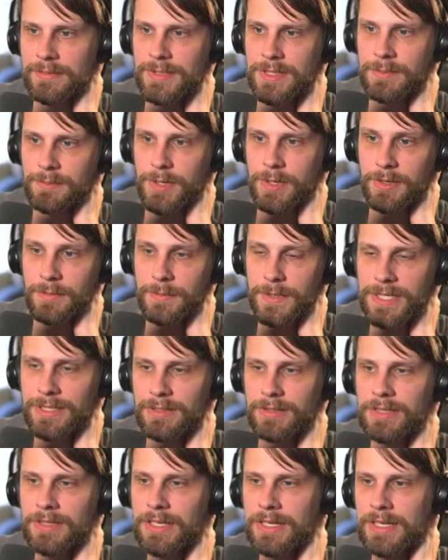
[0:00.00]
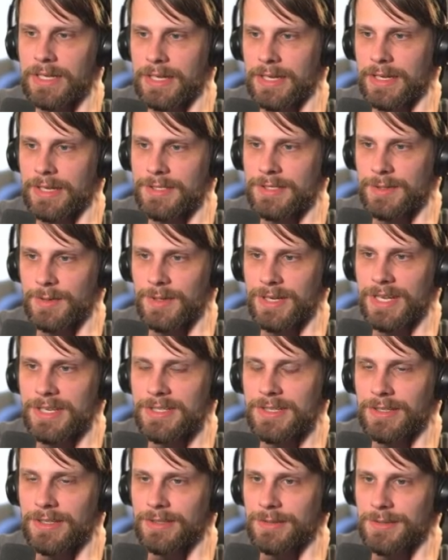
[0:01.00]
a permanent. So we can
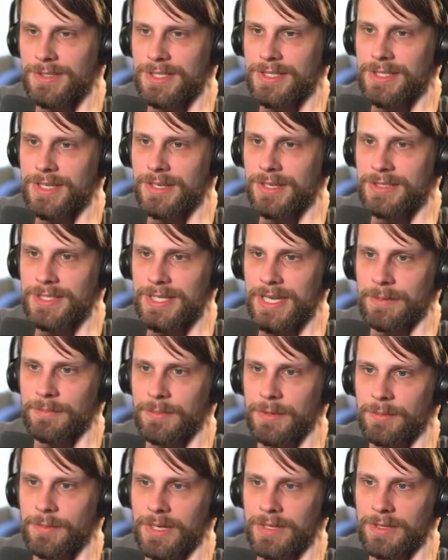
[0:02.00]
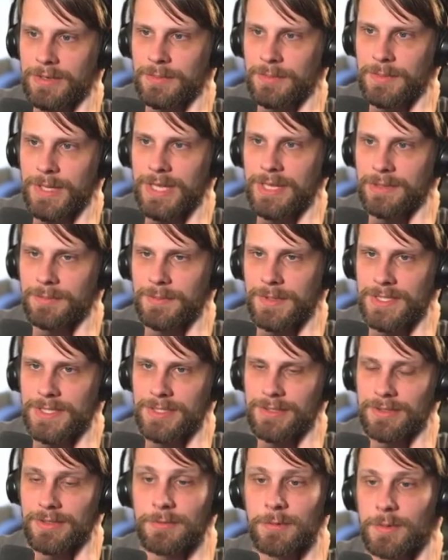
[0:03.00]
actually use it to untap the Reckoner
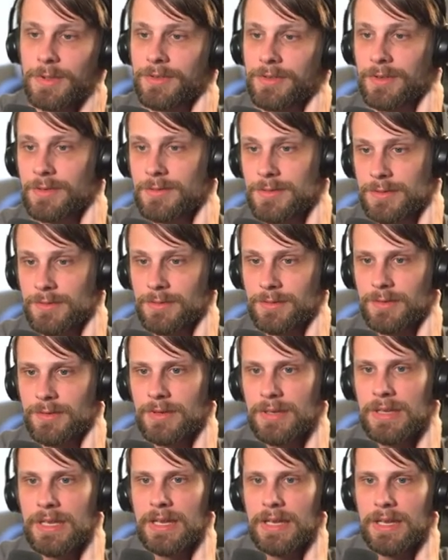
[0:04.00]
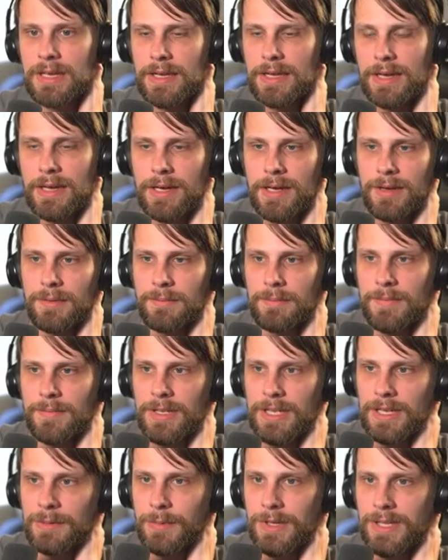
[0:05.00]
Bankbuster if we so choose. And
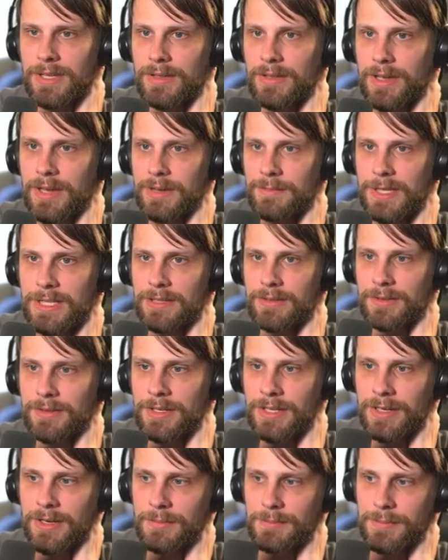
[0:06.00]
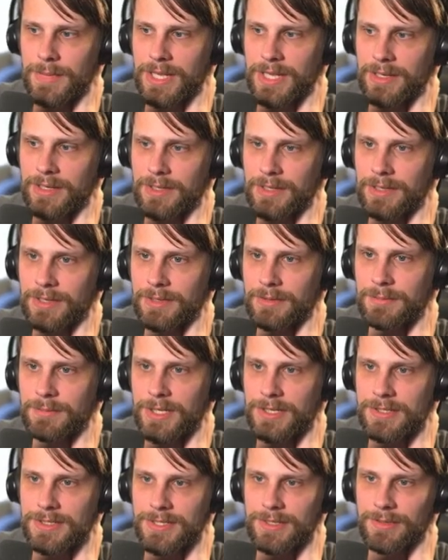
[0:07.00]
I mean, look at our mana in
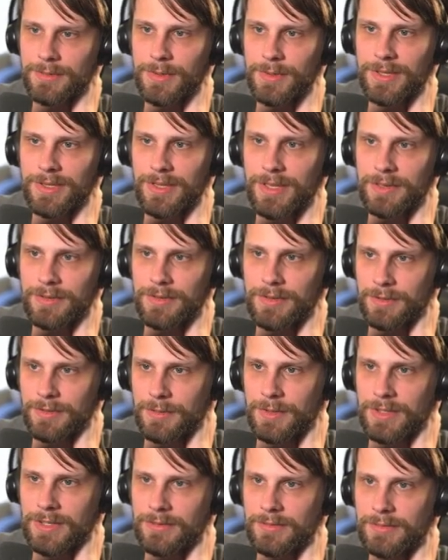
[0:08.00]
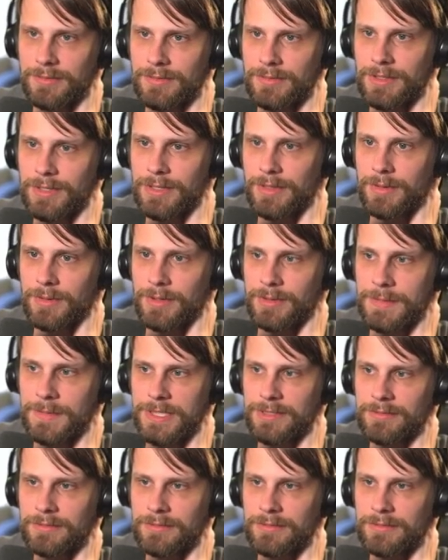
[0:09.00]
comparison to what they are doing. You know what I mean?